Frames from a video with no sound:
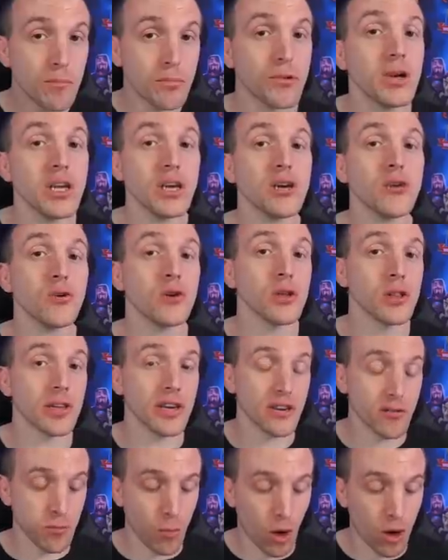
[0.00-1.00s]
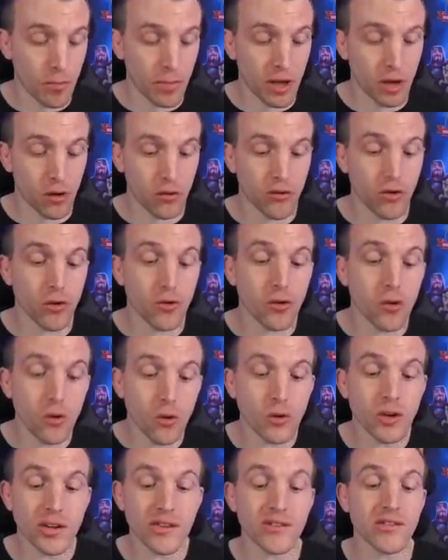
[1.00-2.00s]
Pretty cool this one because you
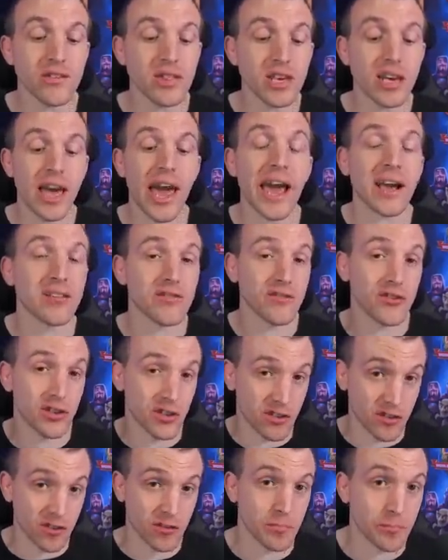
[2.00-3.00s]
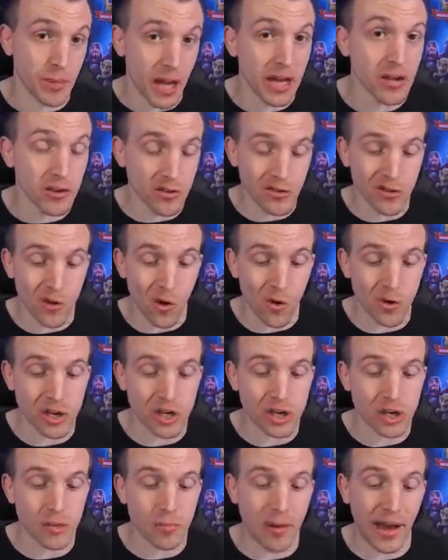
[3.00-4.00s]
notice the extra spell
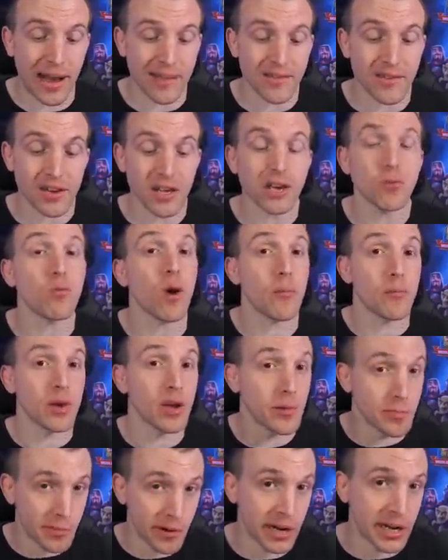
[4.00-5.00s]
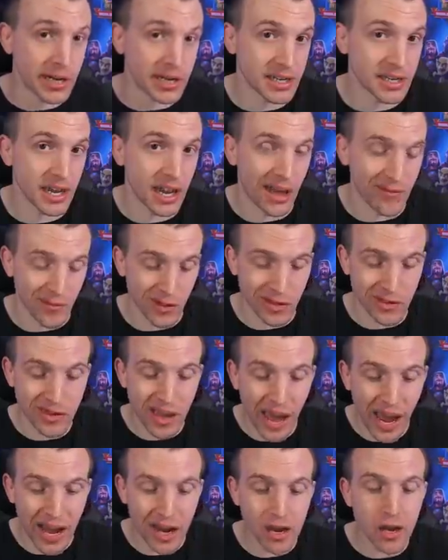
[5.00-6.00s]
storage capacity when we upgraded to level
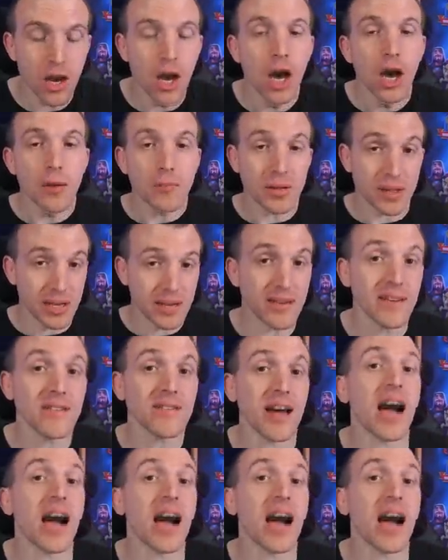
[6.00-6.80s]
10, but this is